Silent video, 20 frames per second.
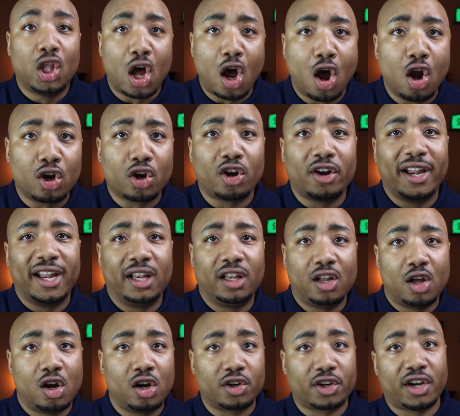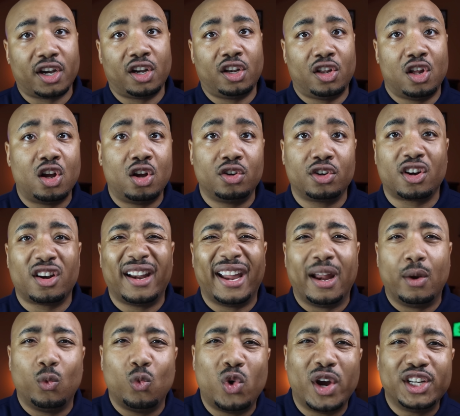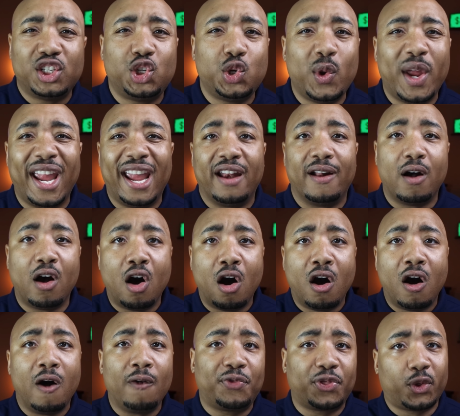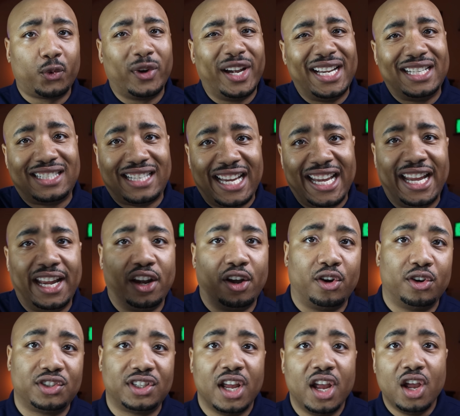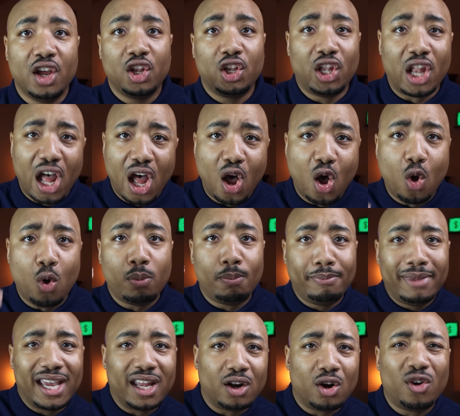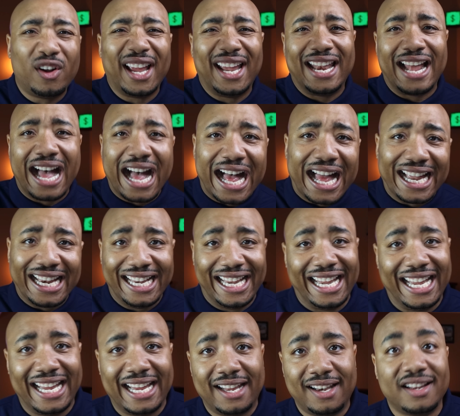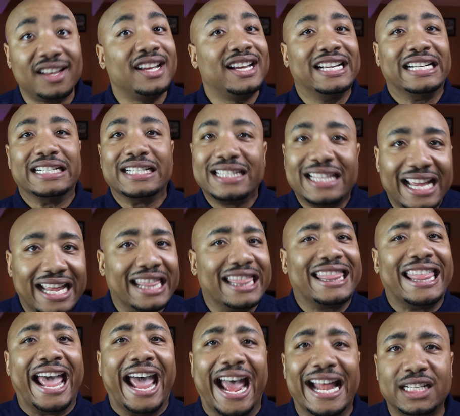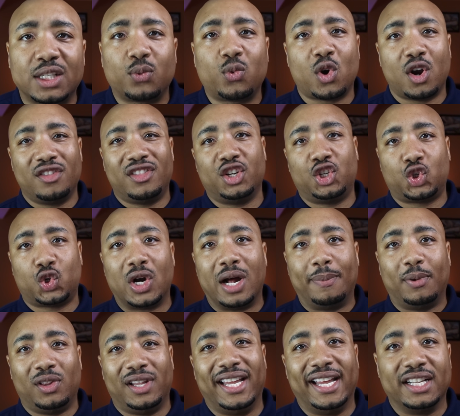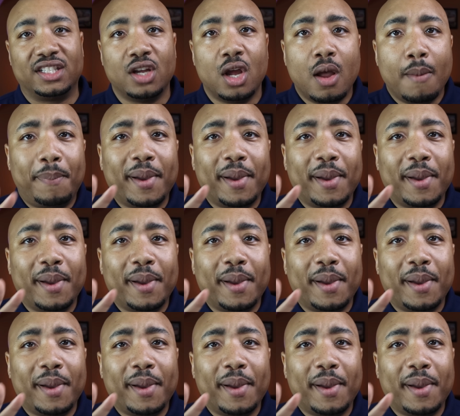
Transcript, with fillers: longer and longer and longer. And once you hit all three tiers, low, middle, and high end, then that's where the trouble is.